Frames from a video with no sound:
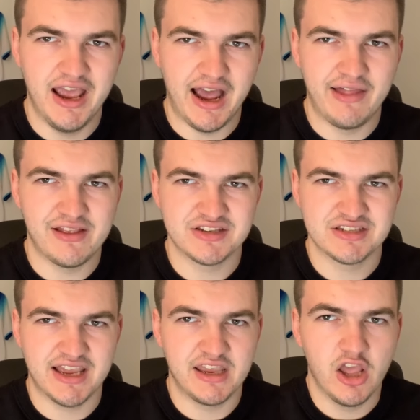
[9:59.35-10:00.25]
and, as I
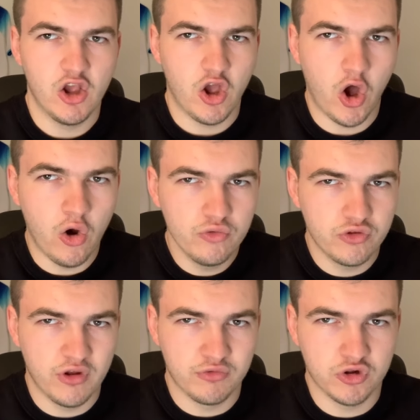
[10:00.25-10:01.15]
say, hold
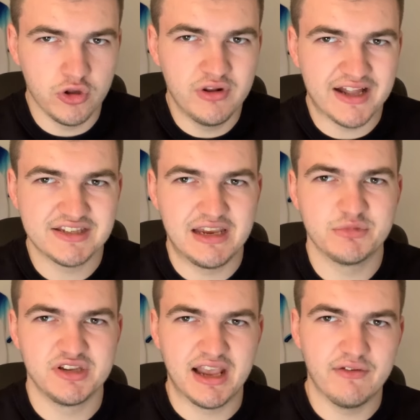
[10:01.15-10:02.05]
and glue that team
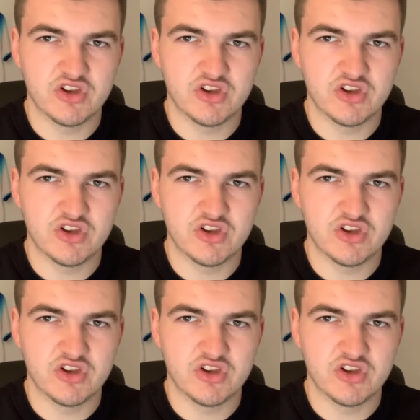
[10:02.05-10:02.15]
together.